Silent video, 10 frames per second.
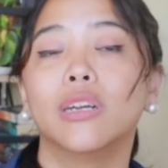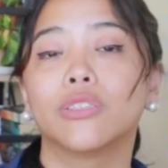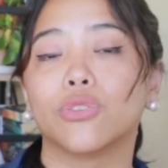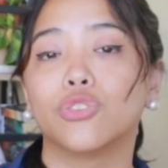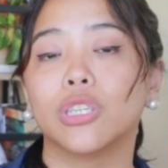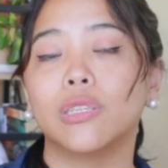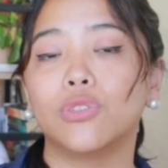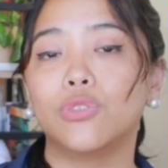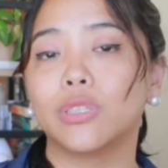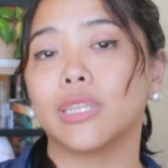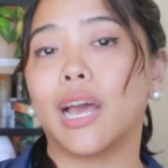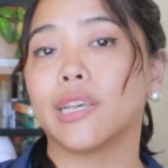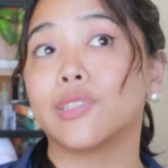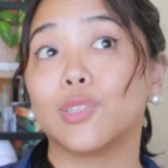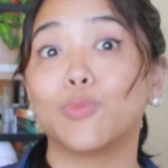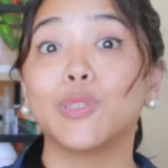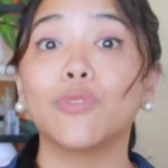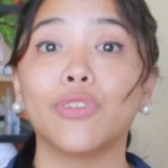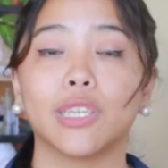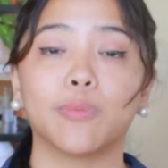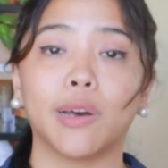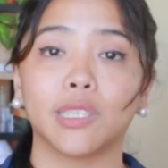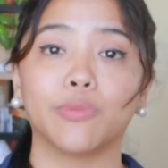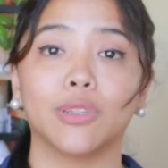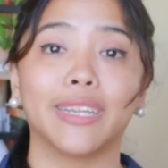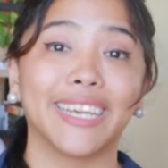So just use it as specific as possible.